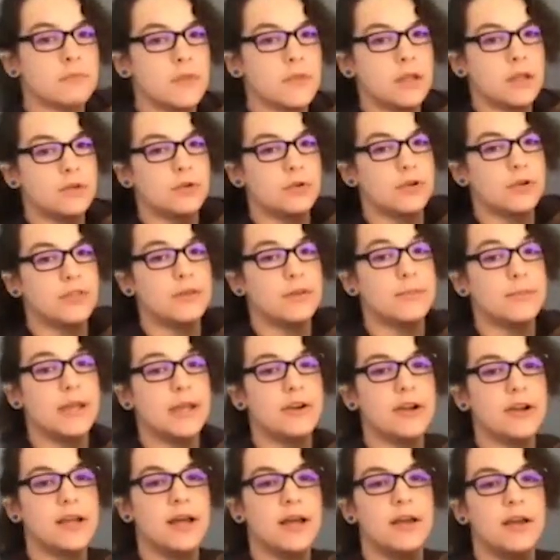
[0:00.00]
North
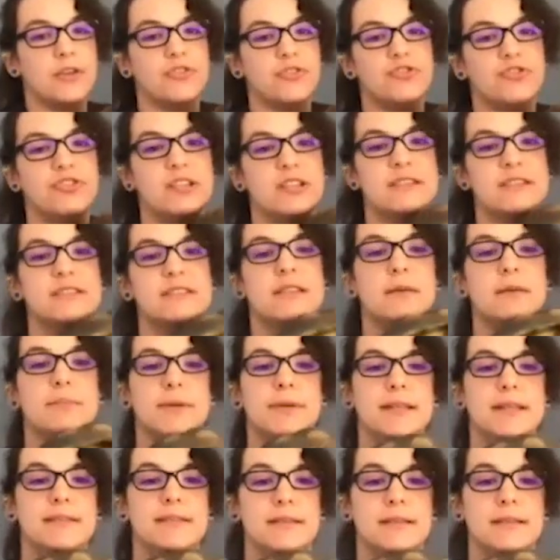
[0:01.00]
America, she's the
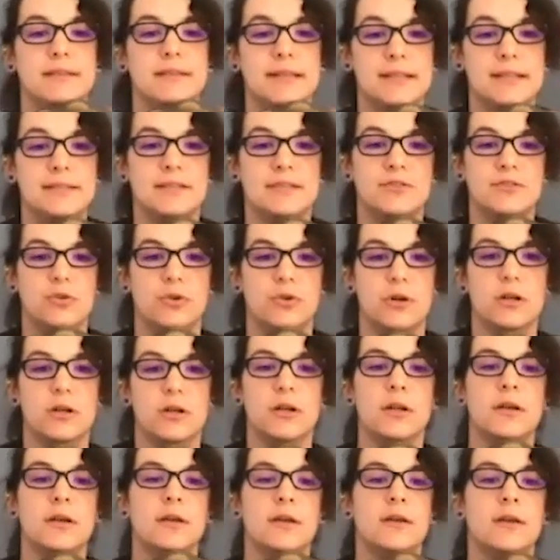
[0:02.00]
biggest tort
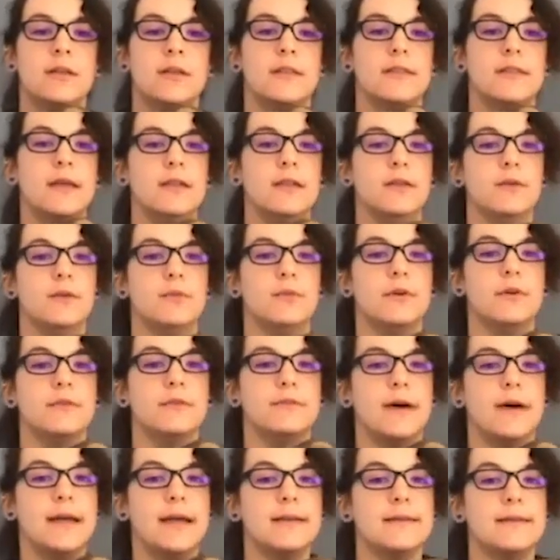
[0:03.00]
that you will
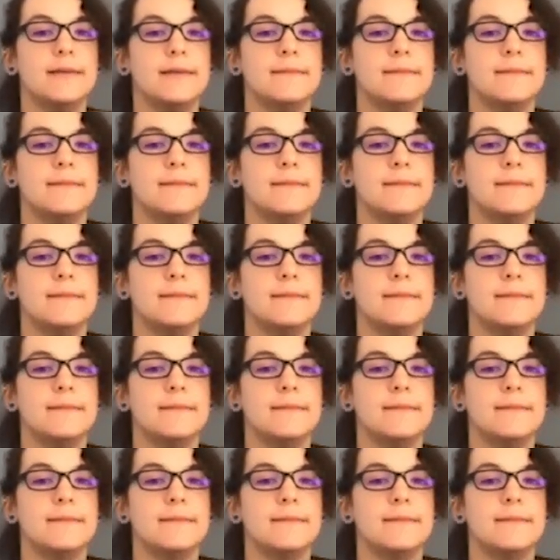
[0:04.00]
find.